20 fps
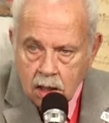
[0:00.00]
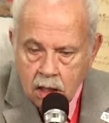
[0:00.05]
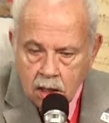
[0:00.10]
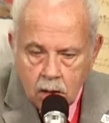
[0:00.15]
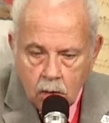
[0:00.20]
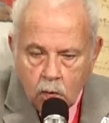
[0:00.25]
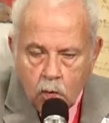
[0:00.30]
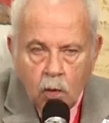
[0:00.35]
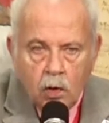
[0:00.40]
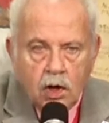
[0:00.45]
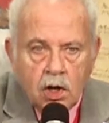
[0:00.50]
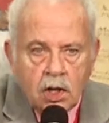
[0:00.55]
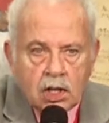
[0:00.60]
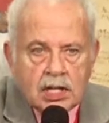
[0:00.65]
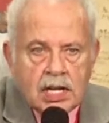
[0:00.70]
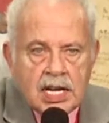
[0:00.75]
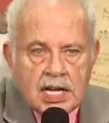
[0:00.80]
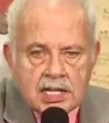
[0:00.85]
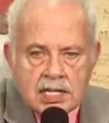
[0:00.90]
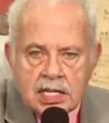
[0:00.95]
The world
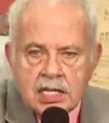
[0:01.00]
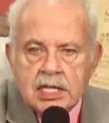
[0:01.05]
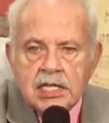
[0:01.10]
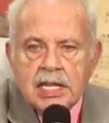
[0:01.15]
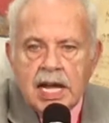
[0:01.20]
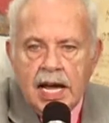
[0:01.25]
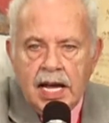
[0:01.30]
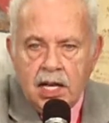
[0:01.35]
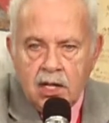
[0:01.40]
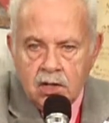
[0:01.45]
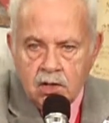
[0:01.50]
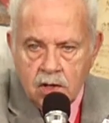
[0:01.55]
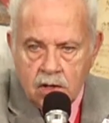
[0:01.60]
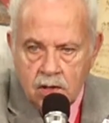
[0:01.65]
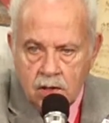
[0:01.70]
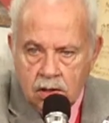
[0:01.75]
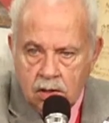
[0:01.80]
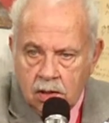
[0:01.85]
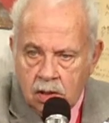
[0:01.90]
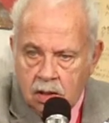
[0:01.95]
is endangered